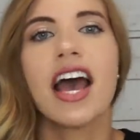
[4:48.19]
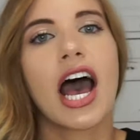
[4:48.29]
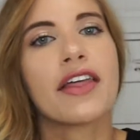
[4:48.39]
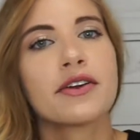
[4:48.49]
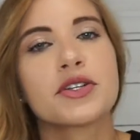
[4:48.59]

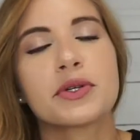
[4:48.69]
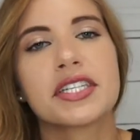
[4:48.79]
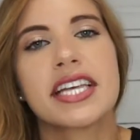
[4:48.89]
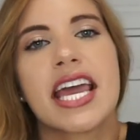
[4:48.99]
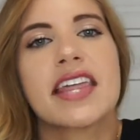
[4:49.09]
Others were
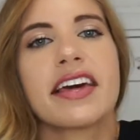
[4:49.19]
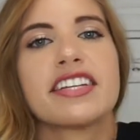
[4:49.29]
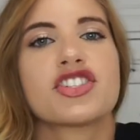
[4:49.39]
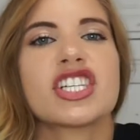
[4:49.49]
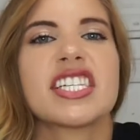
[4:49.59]
saying that
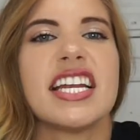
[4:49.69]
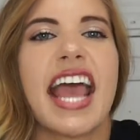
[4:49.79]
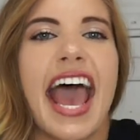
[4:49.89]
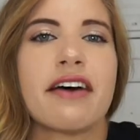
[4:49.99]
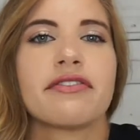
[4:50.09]
it's just an
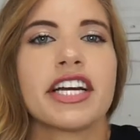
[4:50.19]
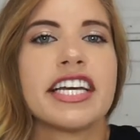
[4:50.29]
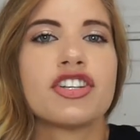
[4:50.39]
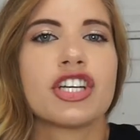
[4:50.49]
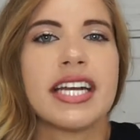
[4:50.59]

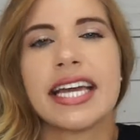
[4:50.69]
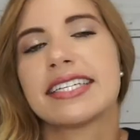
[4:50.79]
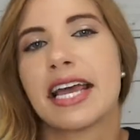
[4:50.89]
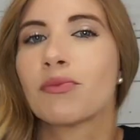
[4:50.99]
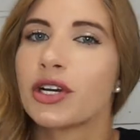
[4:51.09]
average
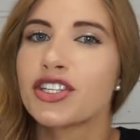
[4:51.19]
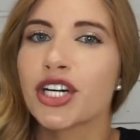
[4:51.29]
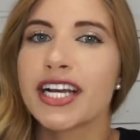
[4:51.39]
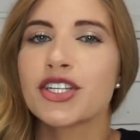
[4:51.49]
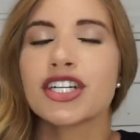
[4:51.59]
nighttime
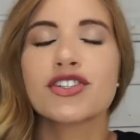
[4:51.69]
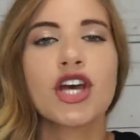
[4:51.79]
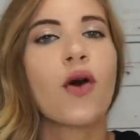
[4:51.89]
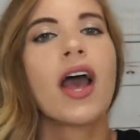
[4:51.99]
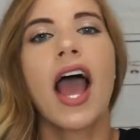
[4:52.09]
moisturizer.
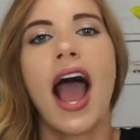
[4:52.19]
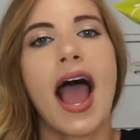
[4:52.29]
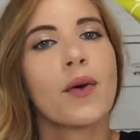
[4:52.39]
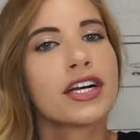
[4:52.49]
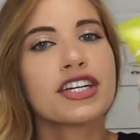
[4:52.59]
So
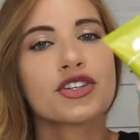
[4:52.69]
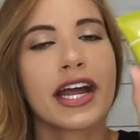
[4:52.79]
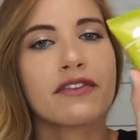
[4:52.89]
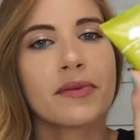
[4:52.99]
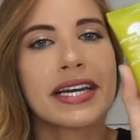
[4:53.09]
I wanted to
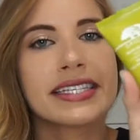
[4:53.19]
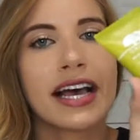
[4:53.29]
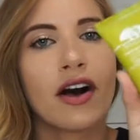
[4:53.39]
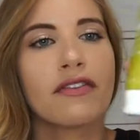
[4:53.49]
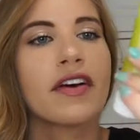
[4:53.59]
try it for
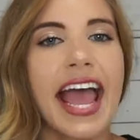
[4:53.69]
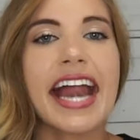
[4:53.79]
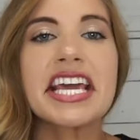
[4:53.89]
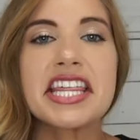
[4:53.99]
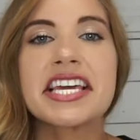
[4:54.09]
myself.
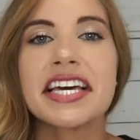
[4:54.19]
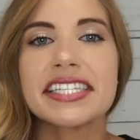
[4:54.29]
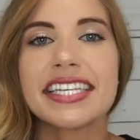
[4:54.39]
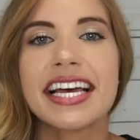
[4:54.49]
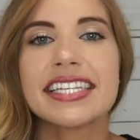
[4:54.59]
Anything that
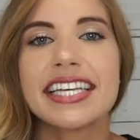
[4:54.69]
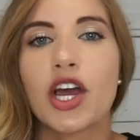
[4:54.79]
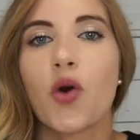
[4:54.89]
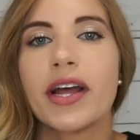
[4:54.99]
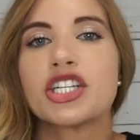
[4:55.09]
says
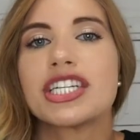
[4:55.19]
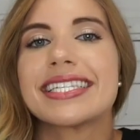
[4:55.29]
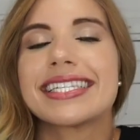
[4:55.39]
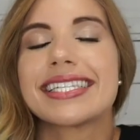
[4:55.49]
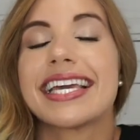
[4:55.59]
it
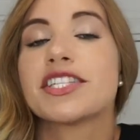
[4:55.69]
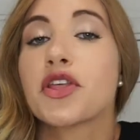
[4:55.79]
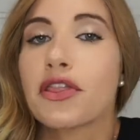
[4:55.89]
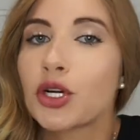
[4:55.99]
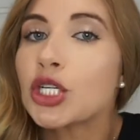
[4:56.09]
quenches skin's
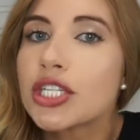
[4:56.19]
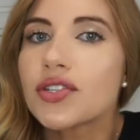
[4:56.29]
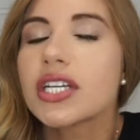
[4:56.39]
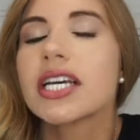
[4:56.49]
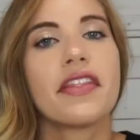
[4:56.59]

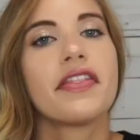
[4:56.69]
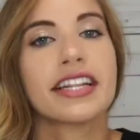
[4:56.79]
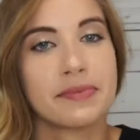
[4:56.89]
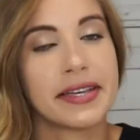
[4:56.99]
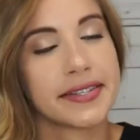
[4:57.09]
thirst,
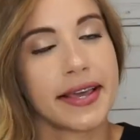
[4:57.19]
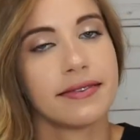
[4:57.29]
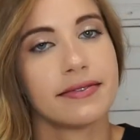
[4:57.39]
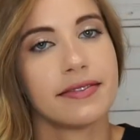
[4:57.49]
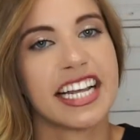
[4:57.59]
that's my
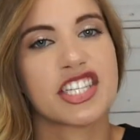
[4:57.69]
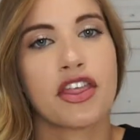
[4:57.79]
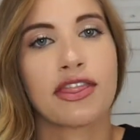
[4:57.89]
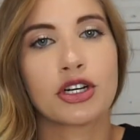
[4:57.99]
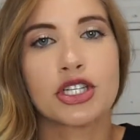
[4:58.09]
skin it's
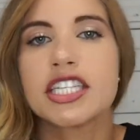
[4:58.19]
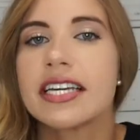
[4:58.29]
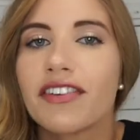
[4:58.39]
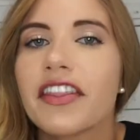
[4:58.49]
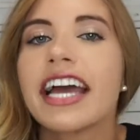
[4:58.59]

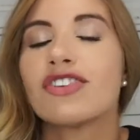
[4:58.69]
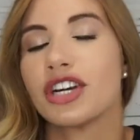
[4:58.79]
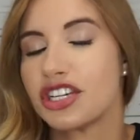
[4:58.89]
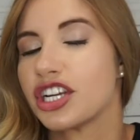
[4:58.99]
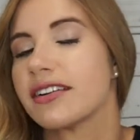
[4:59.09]
thirsty for the
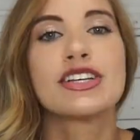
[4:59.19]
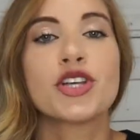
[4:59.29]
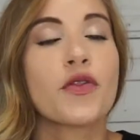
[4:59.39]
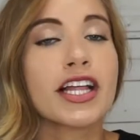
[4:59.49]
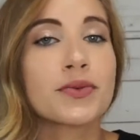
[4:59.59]
hydration.
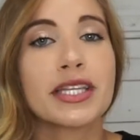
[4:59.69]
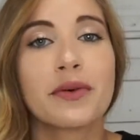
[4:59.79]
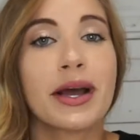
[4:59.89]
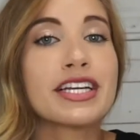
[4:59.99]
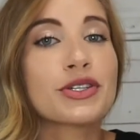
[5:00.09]
So that's
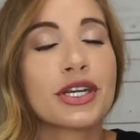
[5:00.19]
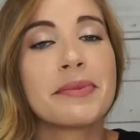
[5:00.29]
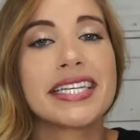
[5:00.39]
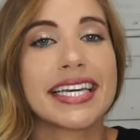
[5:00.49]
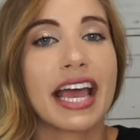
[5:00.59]
really what intrigued
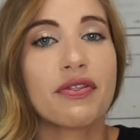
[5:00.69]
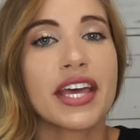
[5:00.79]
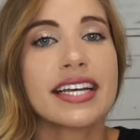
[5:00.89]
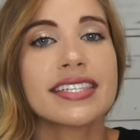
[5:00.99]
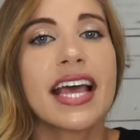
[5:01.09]
me to get
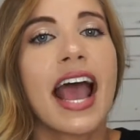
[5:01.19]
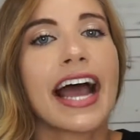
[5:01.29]
this.